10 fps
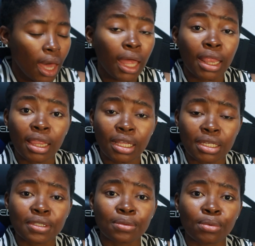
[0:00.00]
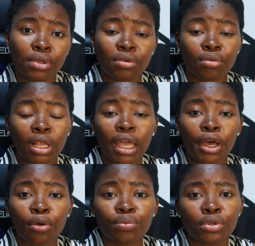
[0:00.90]
and this would really
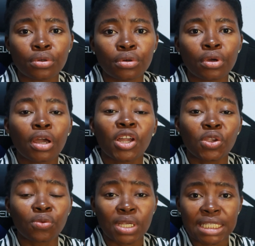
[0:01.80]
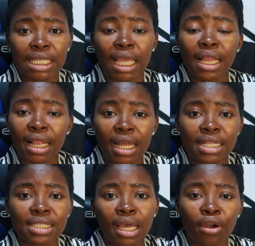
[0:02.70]
help you retain
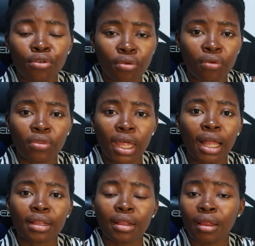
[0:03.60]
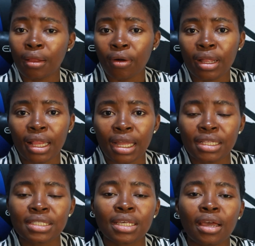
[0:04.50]
length and grow that long
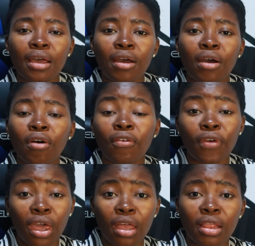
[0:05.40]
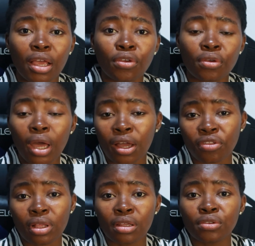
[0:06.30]
length of hair that you
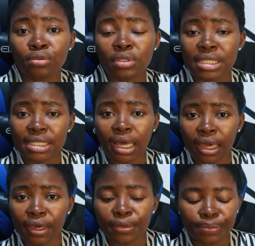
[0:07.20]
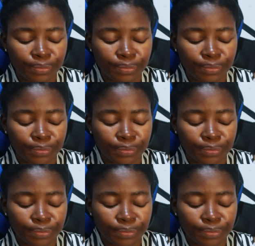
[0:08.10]
actually do desire